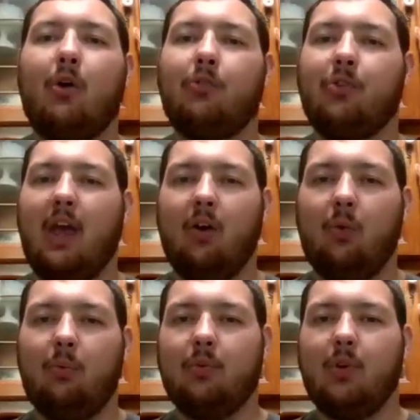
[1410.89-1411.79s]

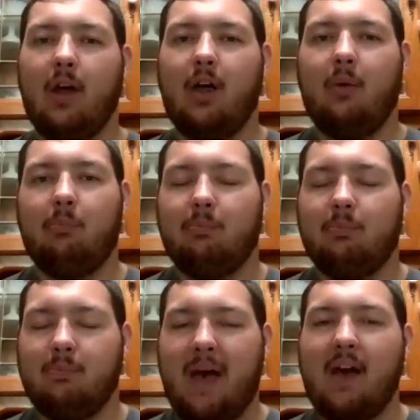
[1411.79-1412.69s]
scale
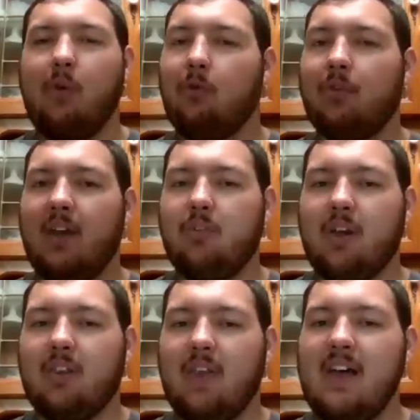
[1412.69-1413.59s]
battles and things
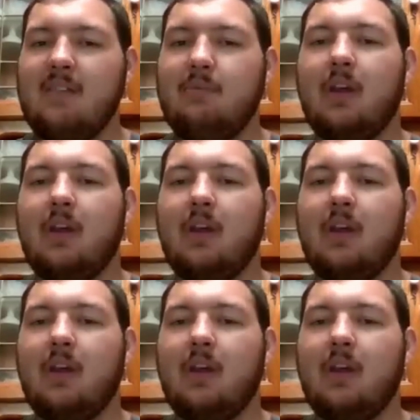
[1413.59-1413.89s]
like that.